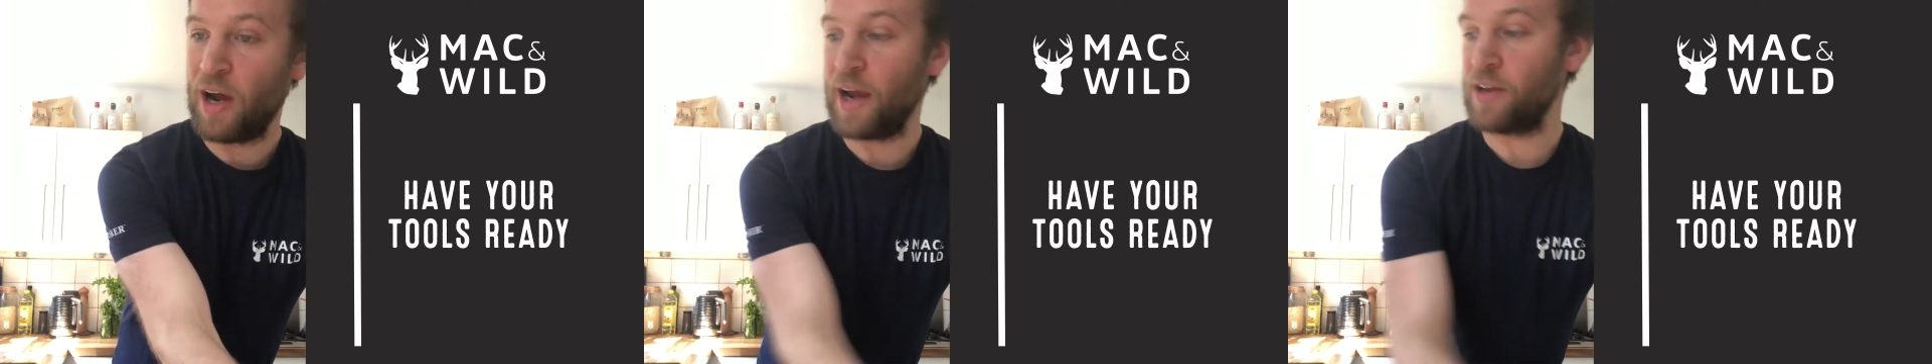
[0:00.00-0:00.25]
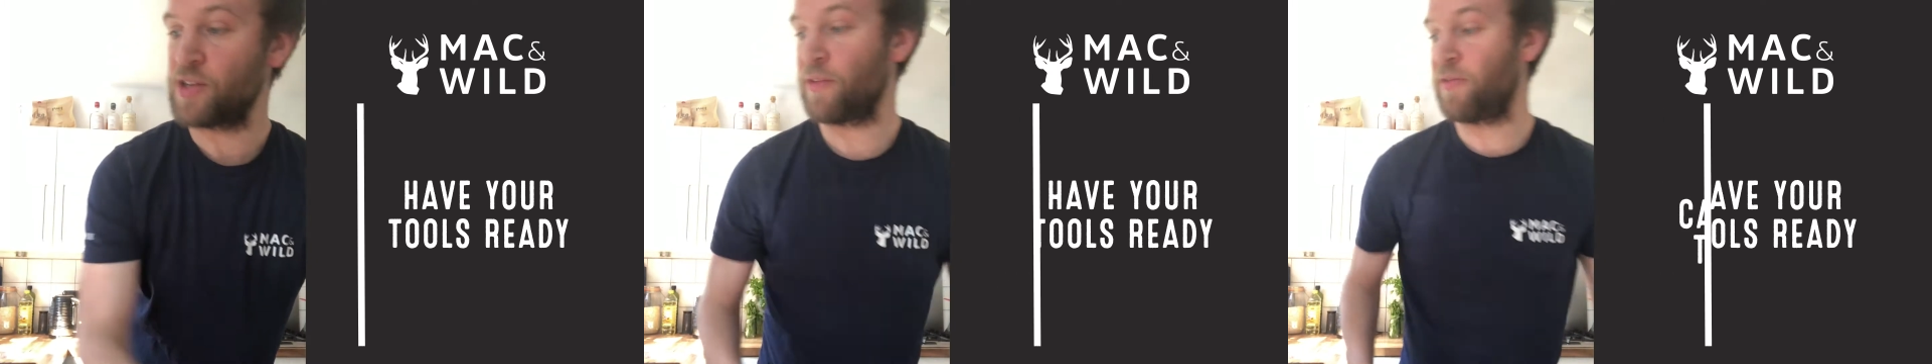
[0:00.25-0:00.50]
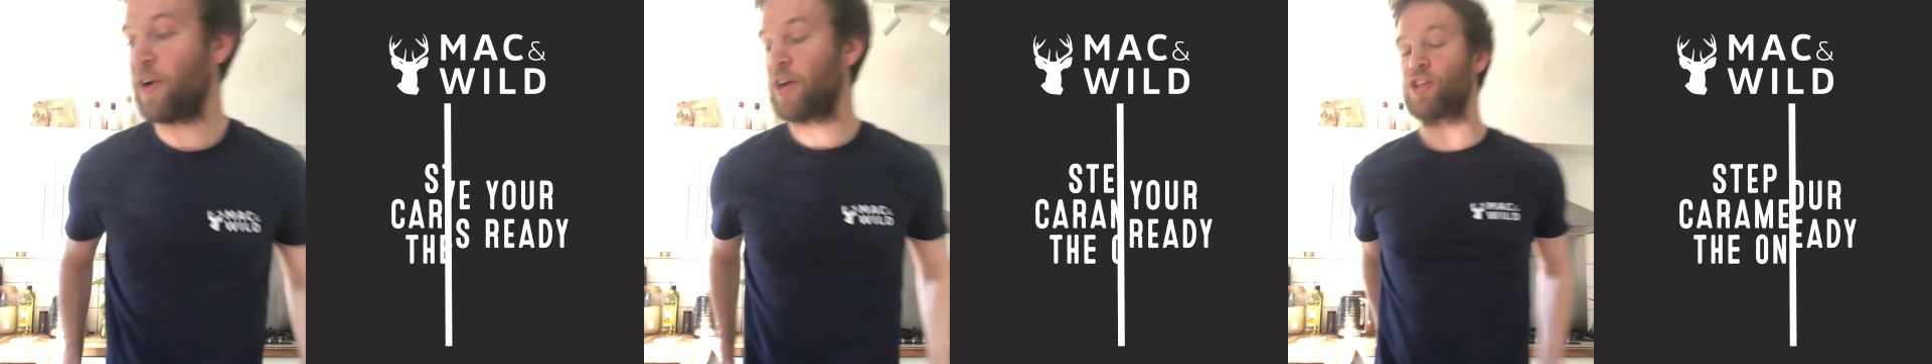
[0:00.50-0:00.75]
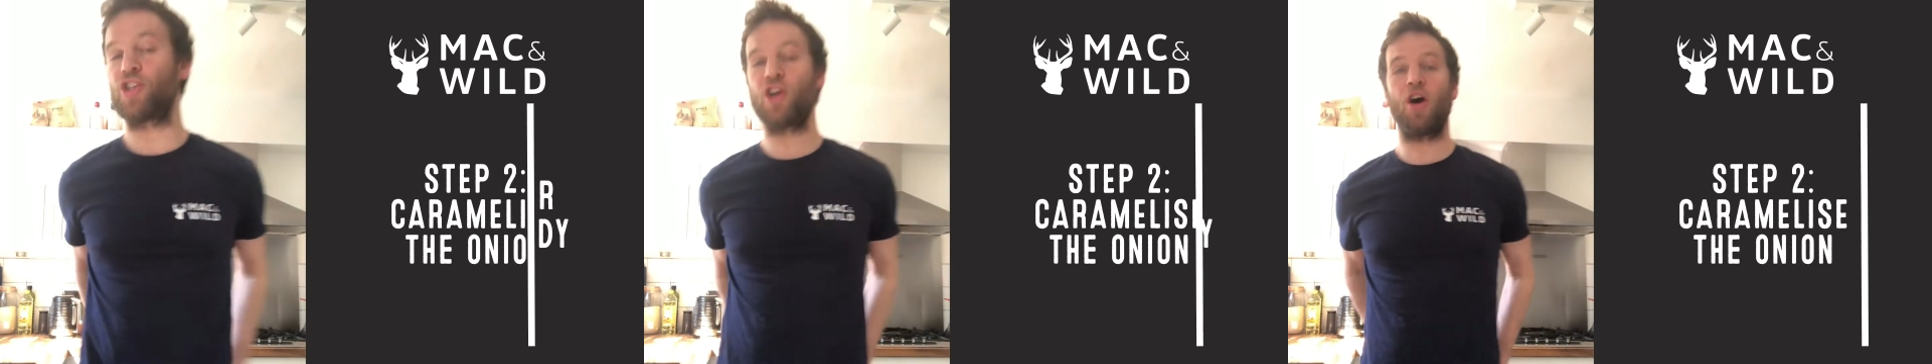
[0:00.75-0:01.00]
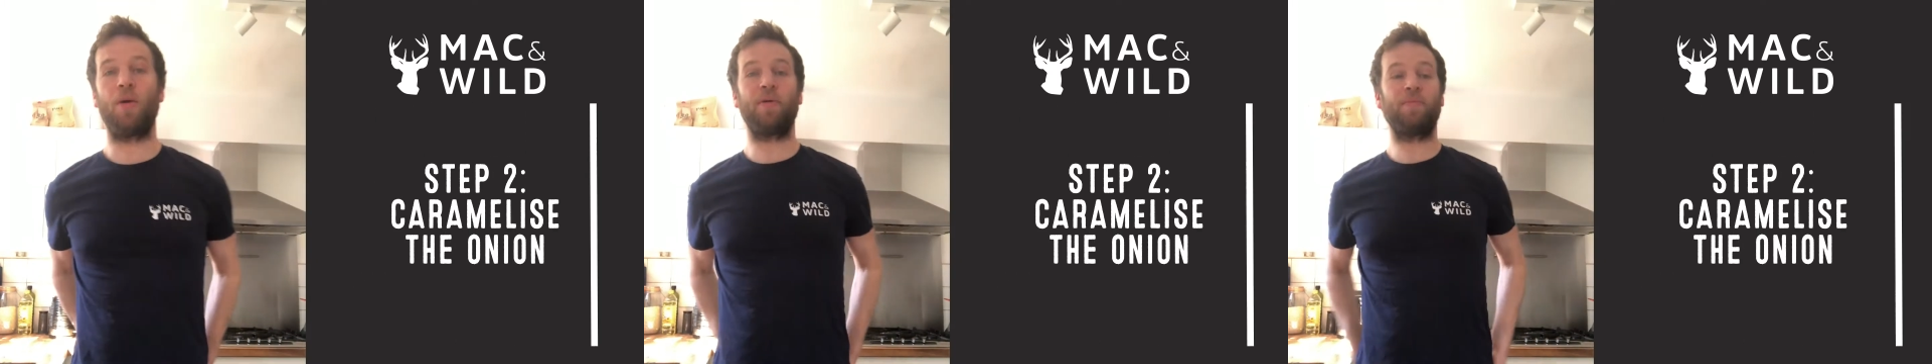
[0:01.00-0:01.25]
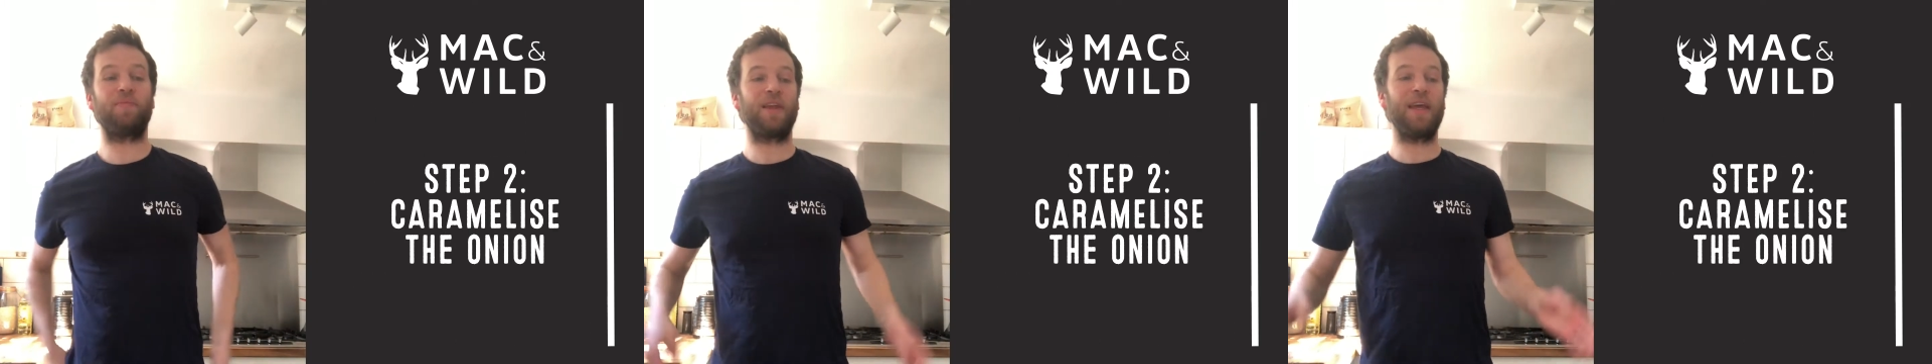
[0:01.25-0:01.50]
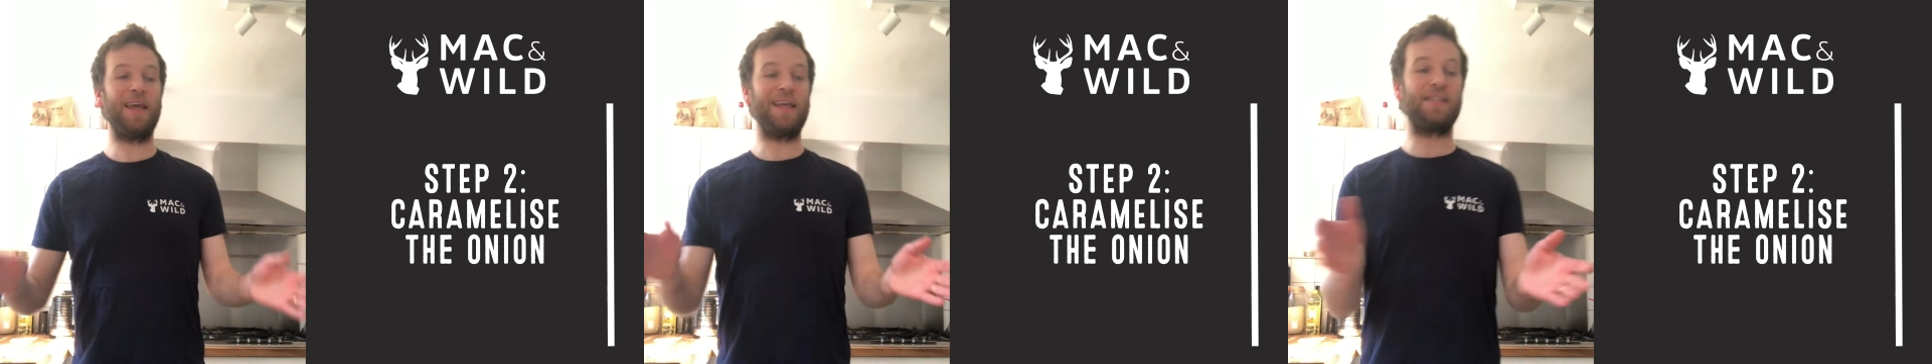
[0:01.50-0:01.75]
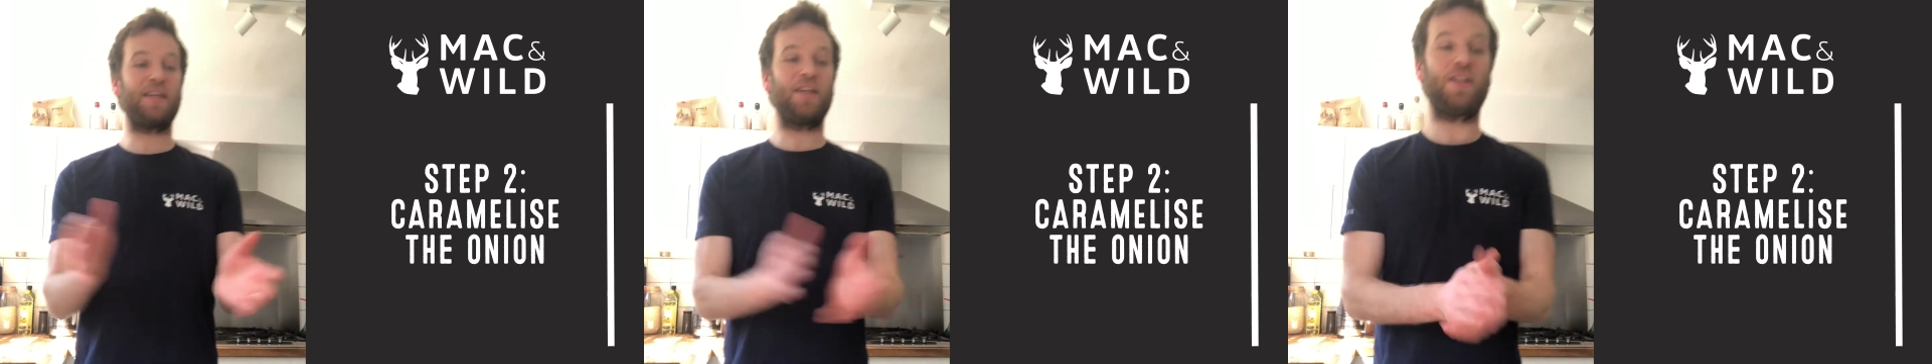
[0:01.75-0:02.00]
Right, so the first job
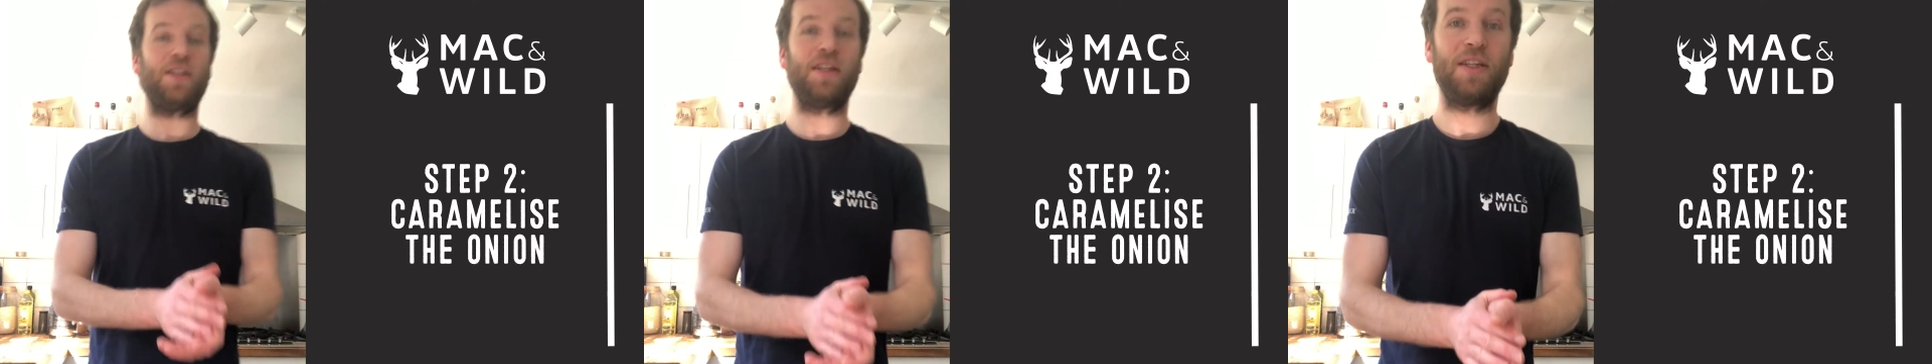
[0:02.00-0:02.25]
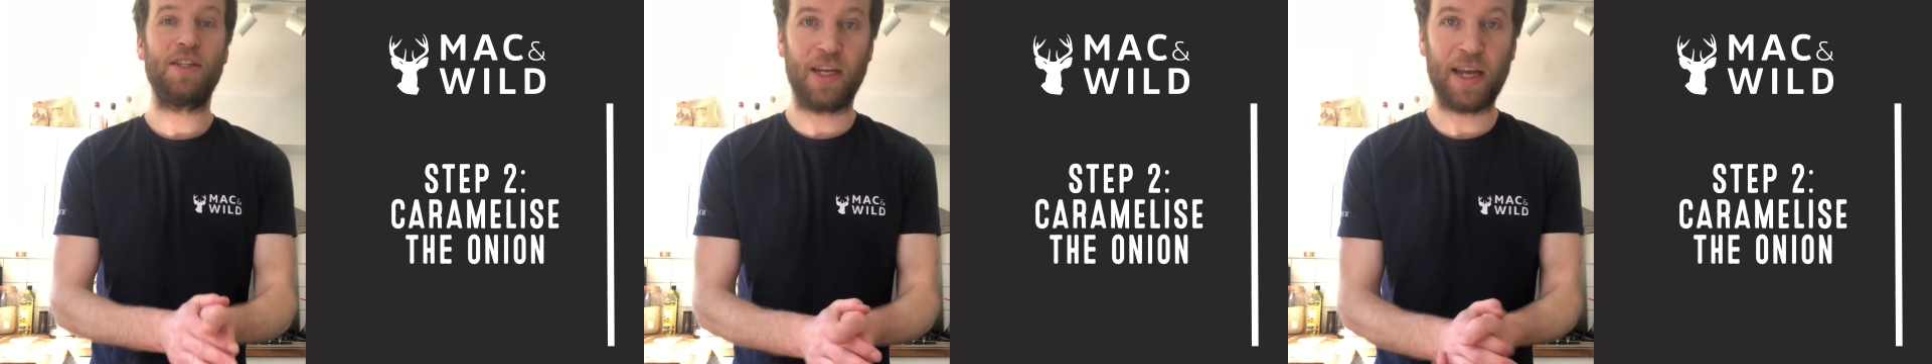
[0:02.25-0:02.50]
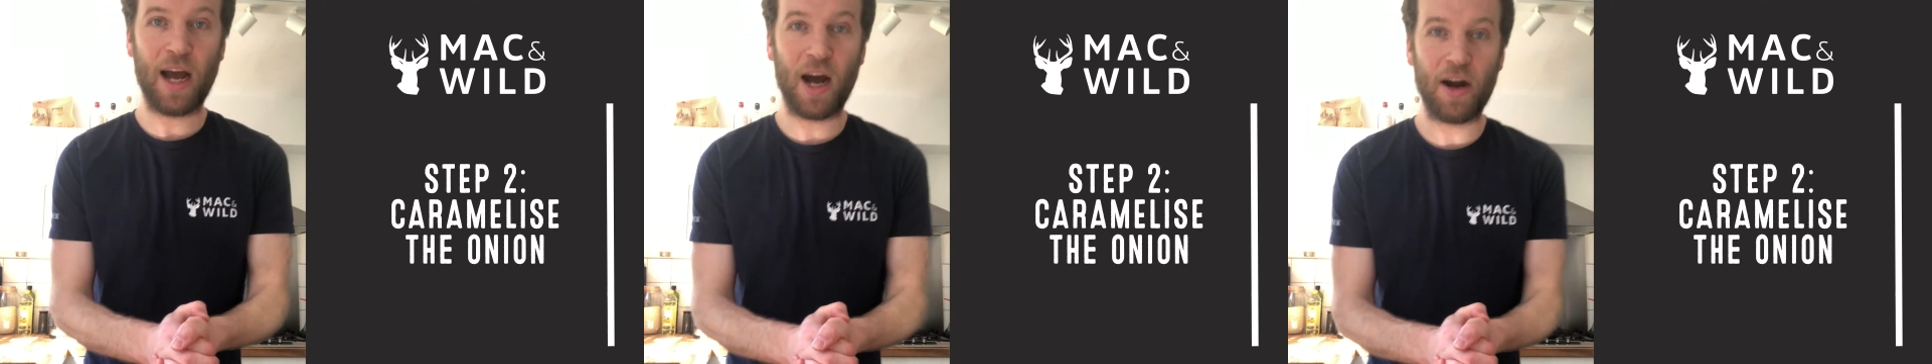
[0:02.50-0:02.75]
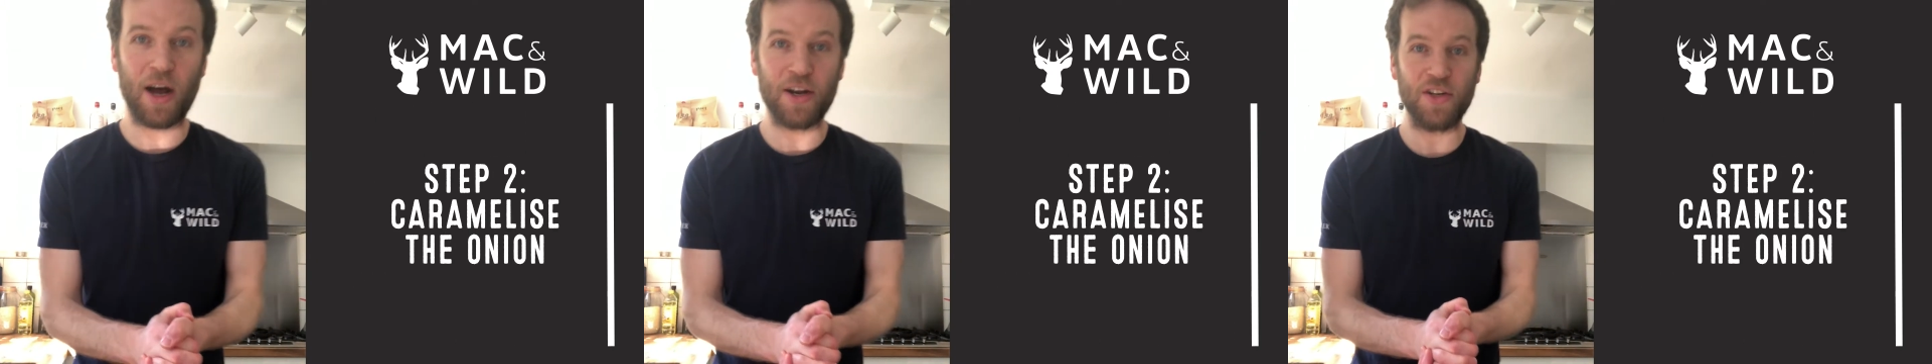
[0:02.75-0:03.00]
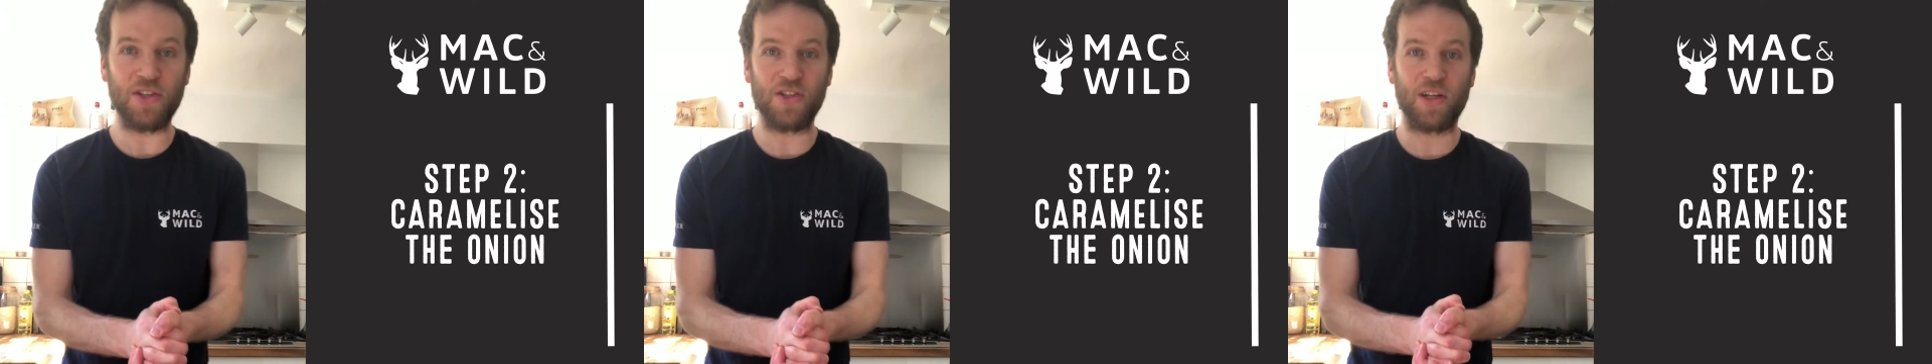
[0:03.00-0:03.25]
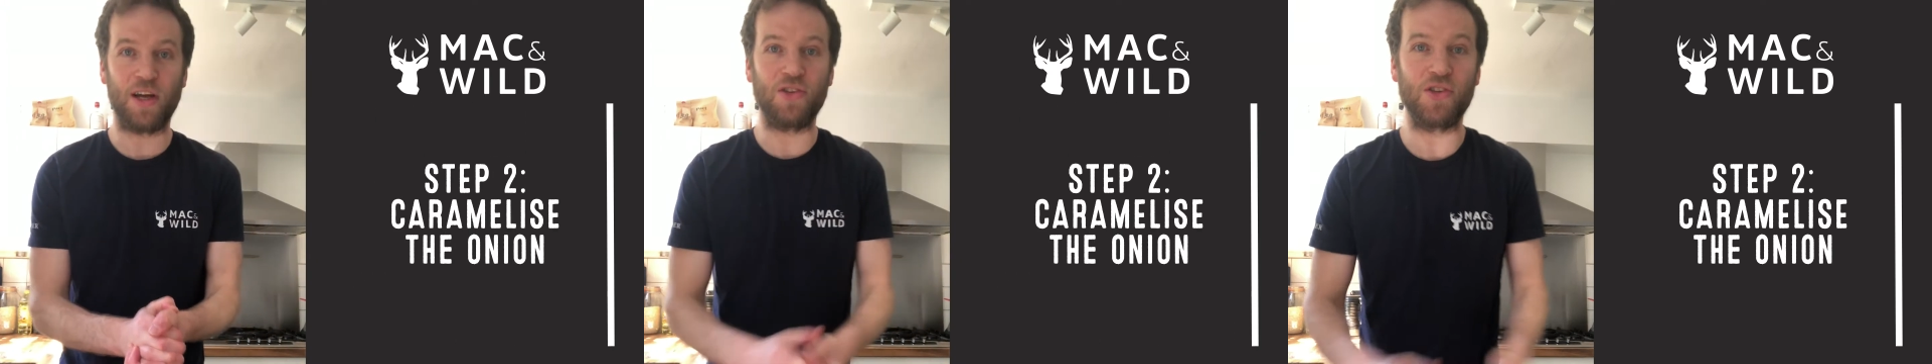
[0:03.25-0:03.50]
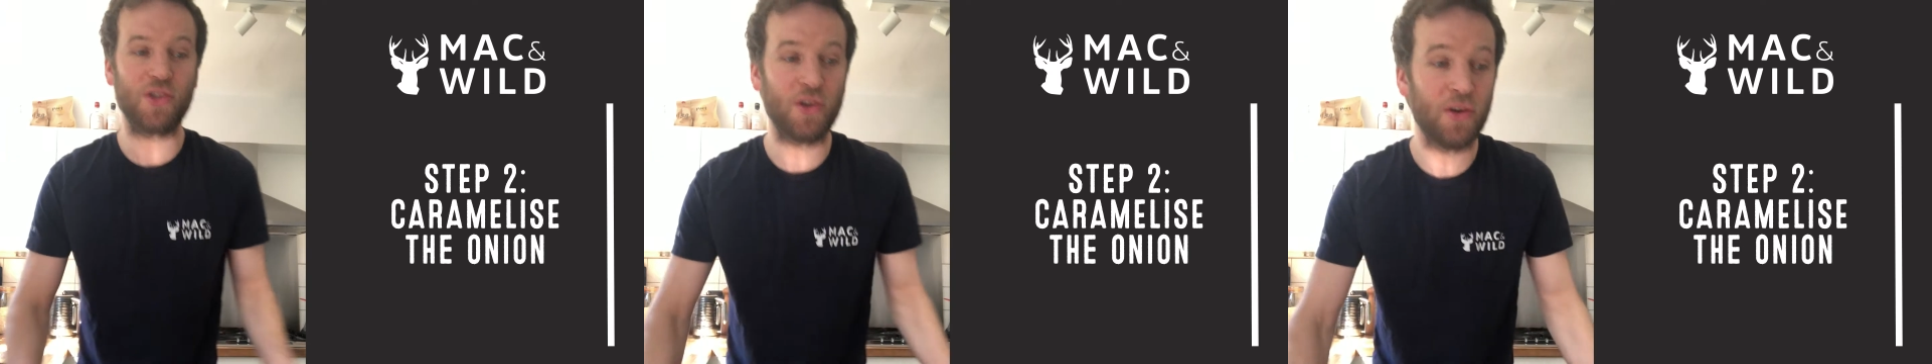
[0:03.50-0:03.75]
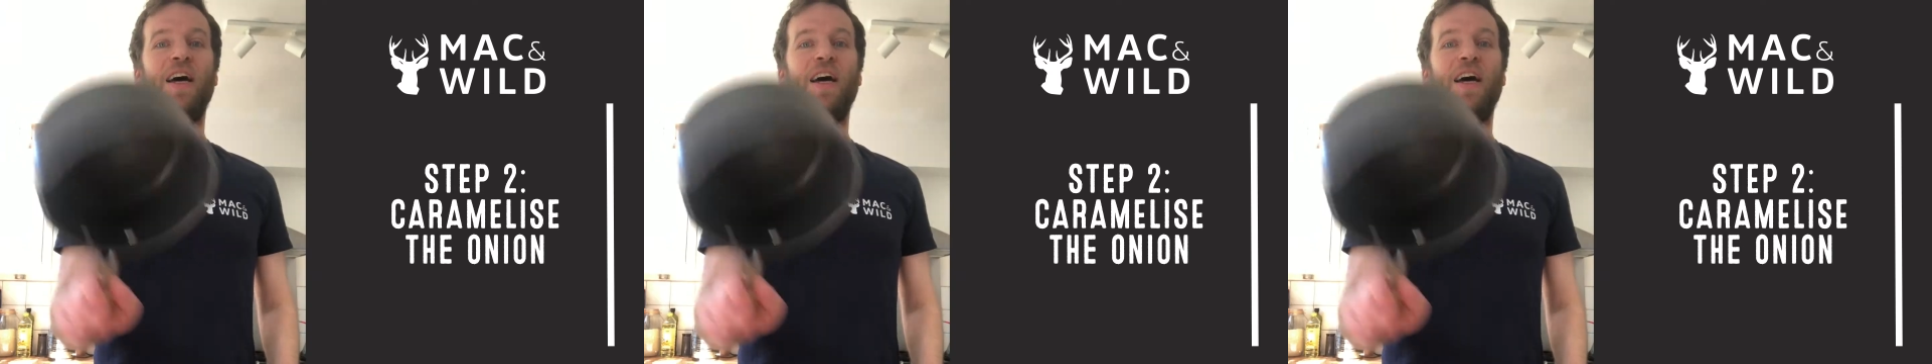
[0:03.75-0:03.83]
is to get our onions done.